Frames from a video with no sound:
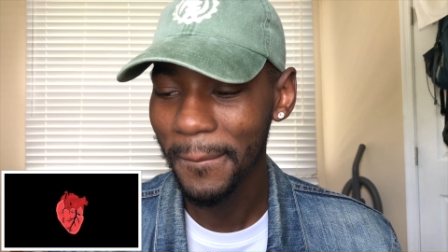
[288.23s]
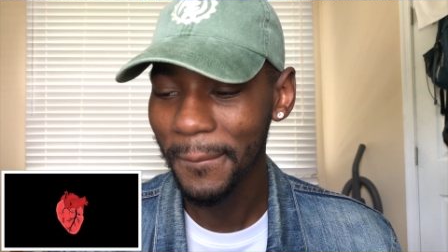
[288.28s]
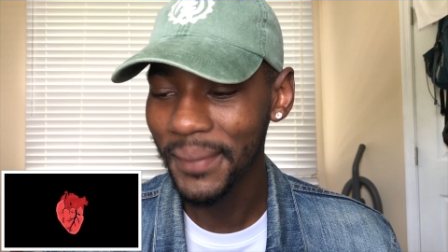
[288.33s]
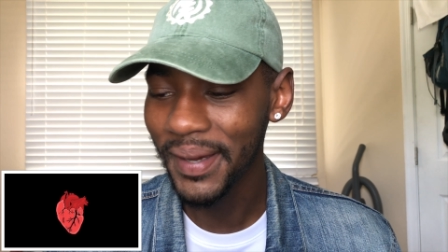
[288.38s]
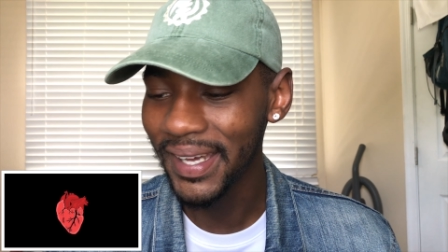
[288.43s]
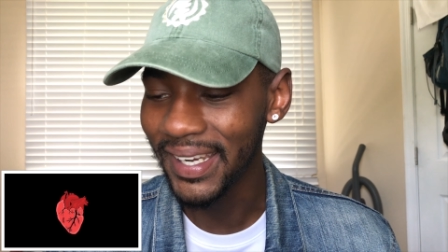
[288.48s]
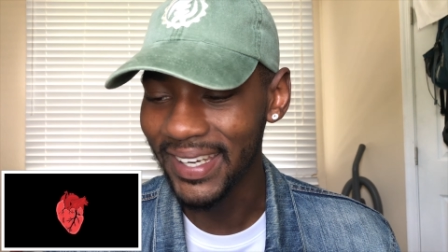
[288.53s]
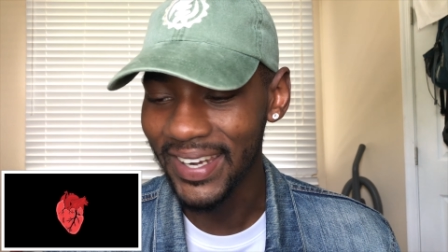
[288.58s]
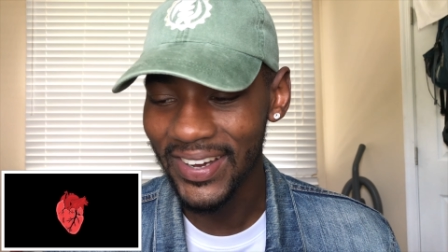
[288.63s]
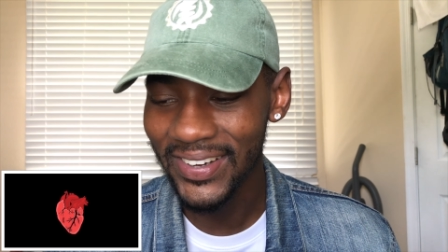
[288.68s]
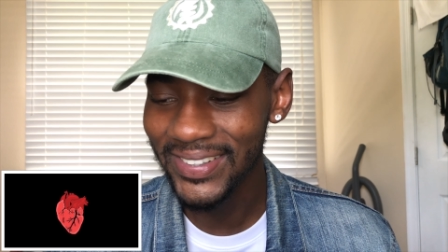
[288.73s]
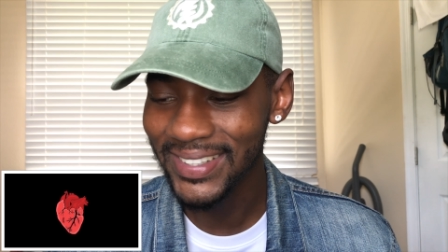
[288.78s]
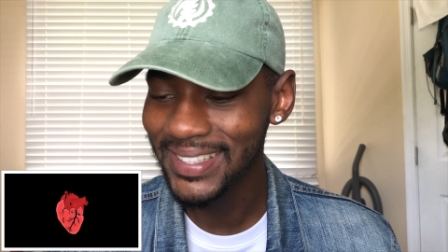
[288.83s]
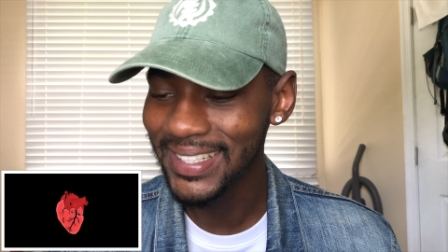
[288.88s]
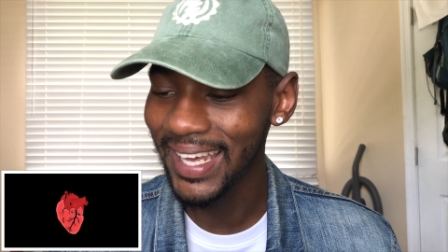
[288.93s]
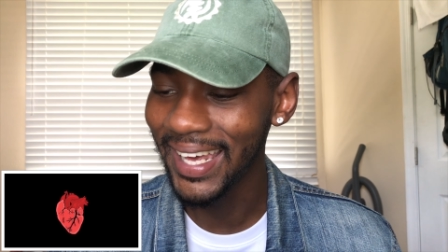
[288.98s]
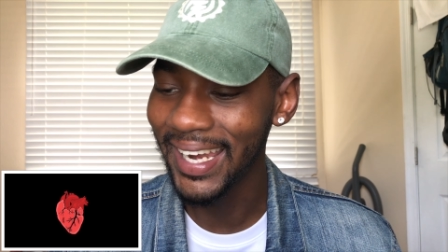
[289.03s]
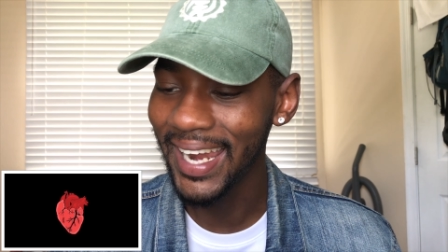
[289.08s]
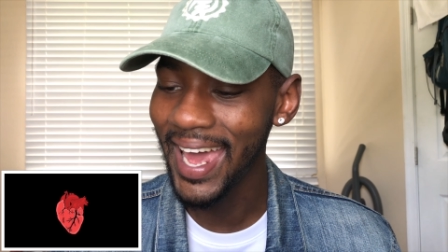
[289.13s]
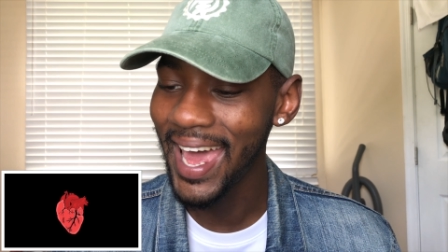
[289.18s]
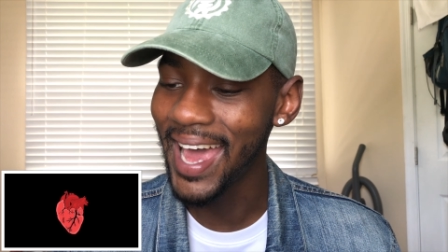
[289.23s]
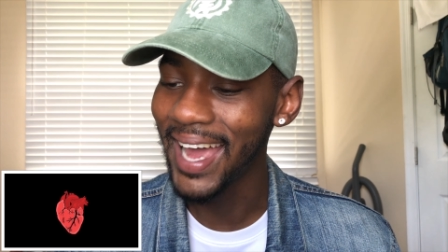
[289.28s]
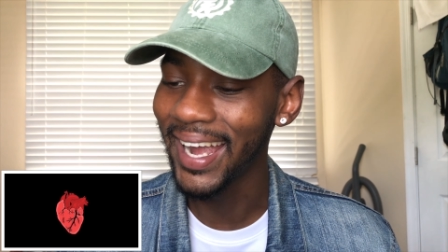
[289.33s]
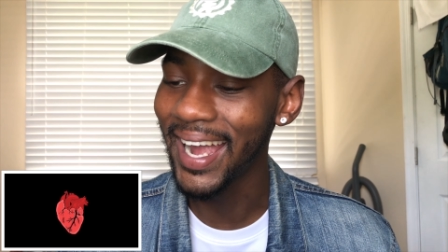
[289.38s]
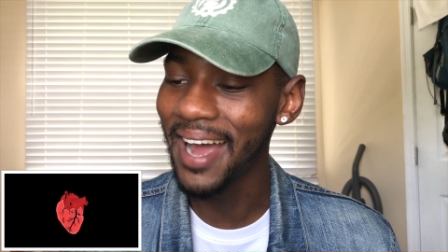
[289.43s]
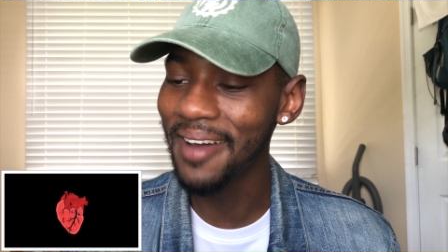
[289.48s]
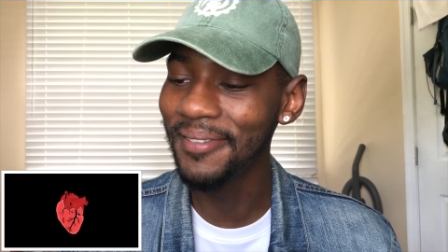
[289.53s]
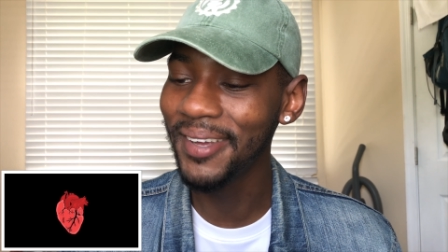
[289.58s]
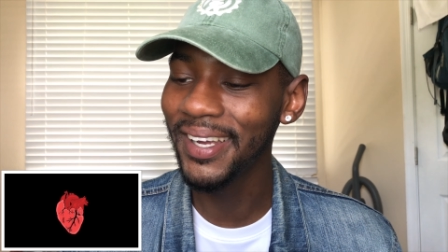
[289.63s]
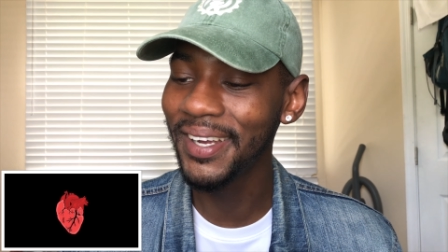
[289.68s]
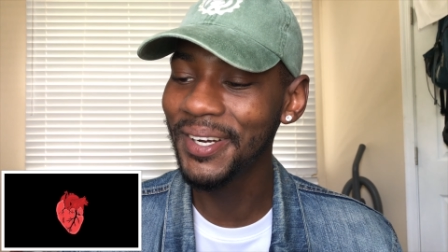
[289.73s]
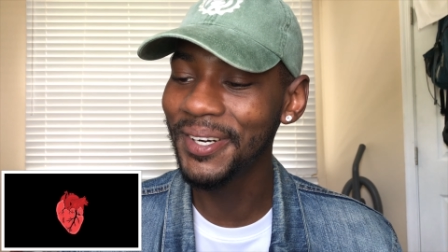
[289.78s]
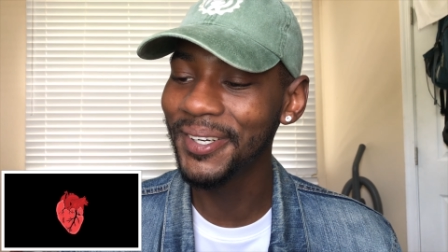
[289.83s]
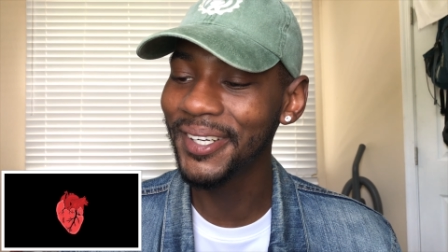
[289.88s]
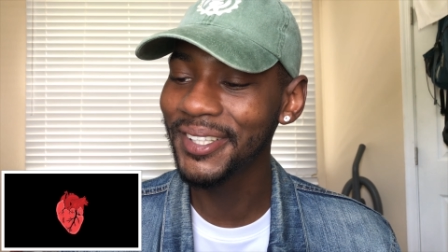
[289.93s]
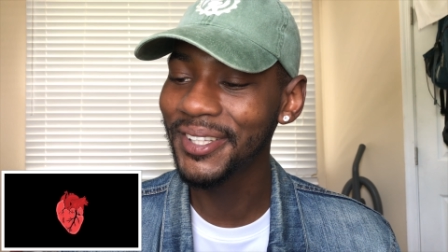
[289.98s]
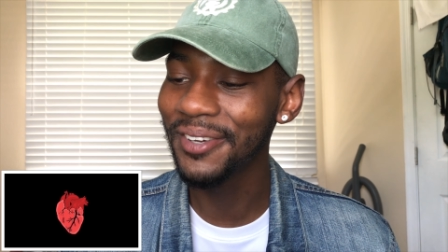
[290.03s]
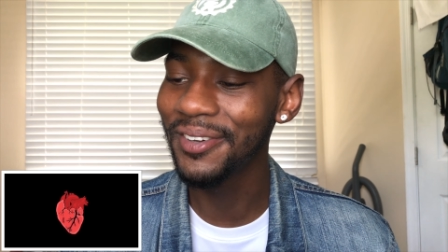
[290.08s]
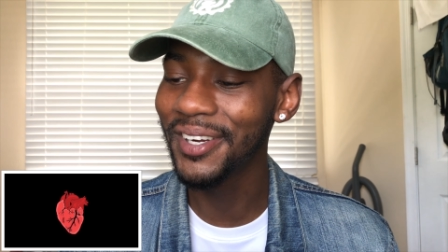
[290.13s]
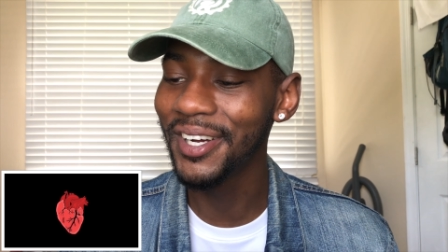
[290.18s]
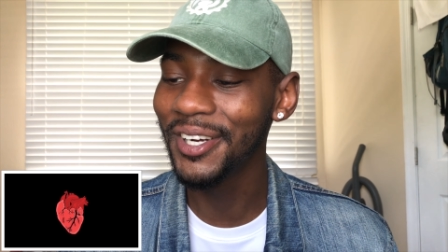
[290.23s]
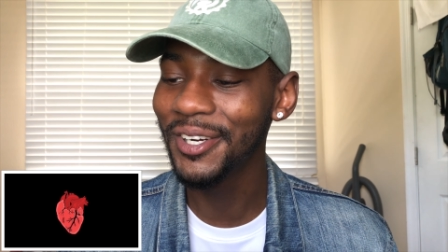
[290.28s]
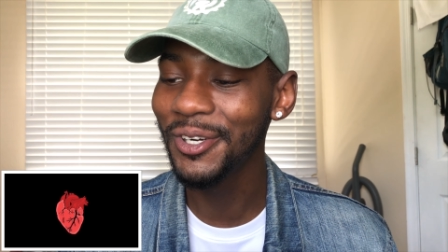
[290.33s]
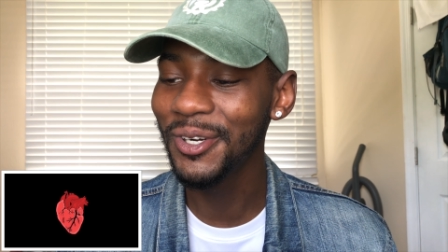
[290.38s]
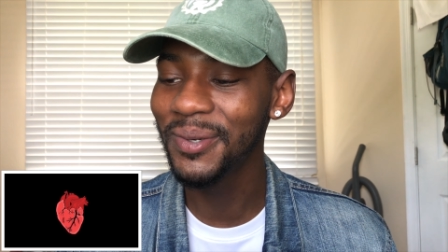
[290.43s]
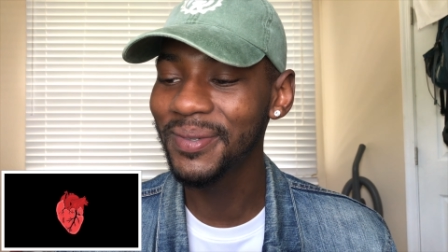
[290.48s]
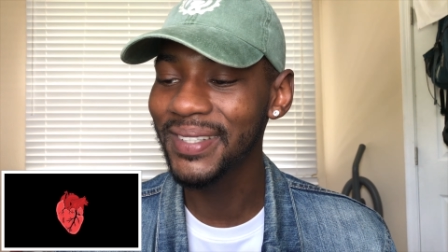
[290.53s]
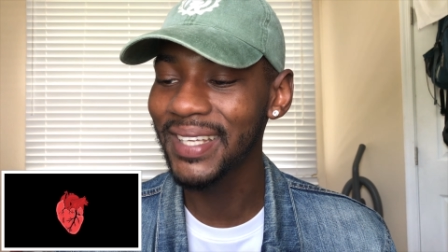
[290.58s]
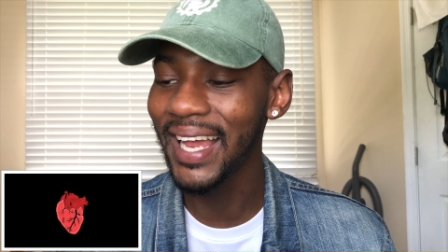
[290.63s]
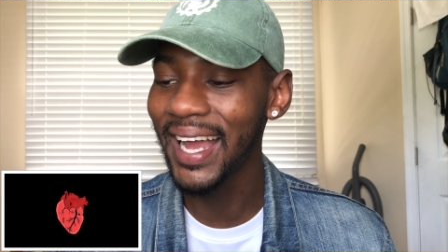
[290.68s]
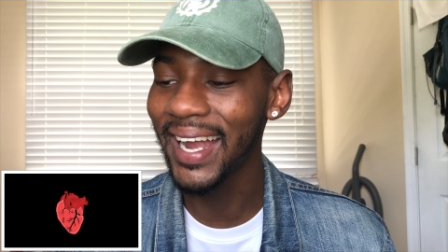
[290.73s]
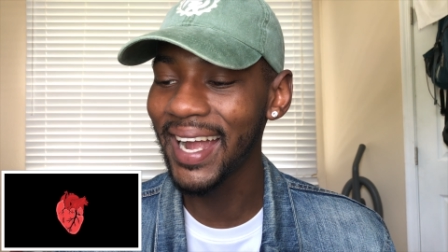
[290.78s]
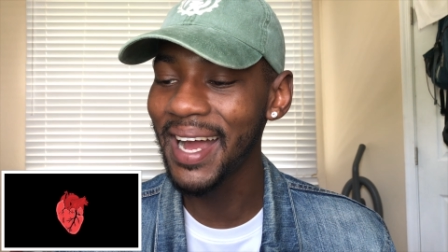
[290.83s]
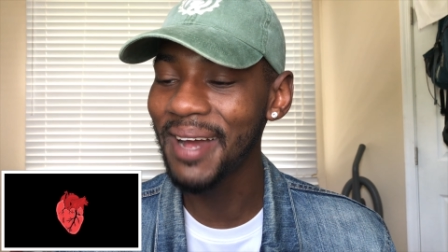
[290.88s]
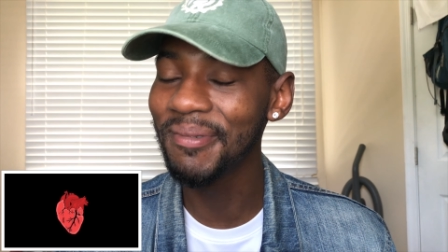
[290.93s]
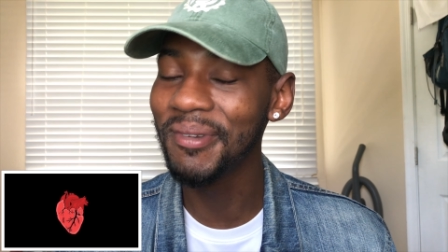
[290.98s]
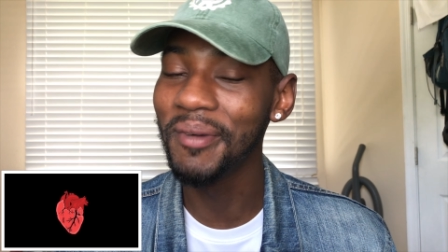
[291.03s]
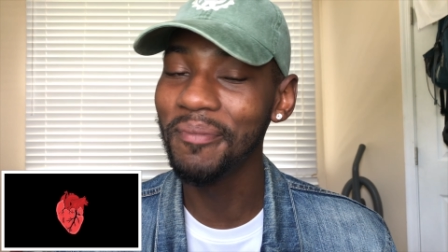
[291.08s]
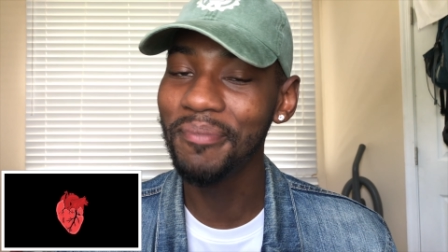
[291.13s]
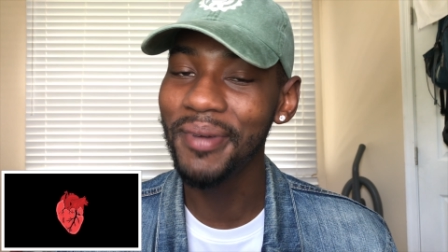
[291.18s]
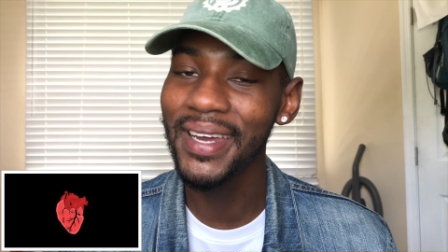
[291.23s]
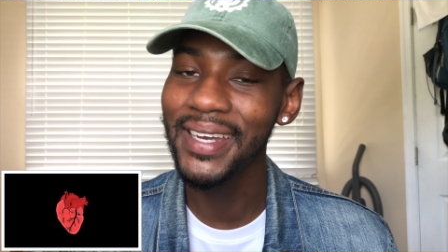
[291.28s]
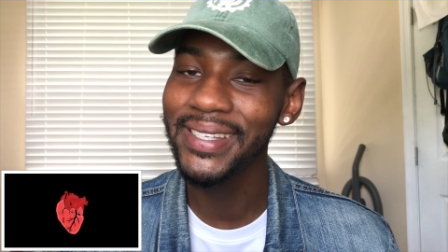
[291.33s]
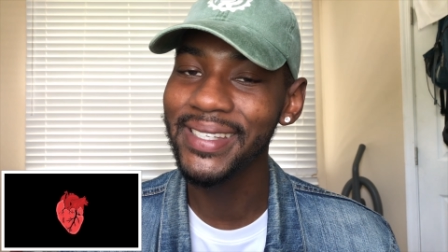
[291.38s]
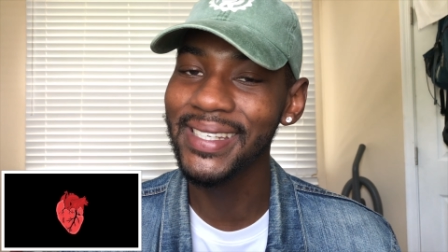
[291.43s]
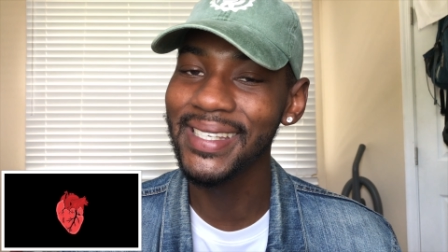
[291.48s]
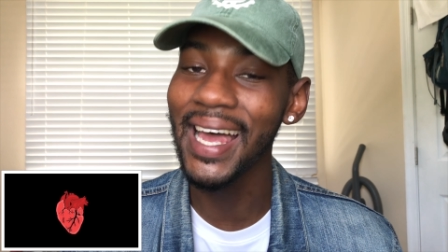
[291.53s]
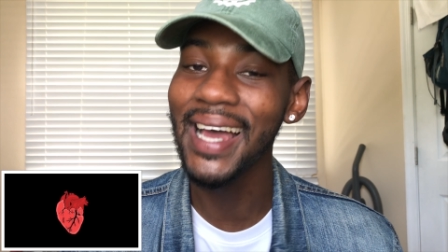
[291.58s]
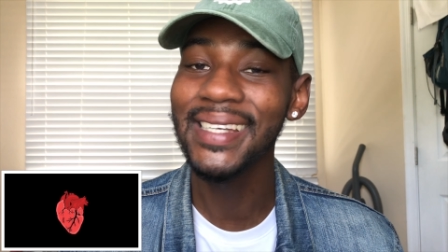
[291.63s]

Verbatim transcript: But don't say that. Got me going through the hoops like I'm the Pistons.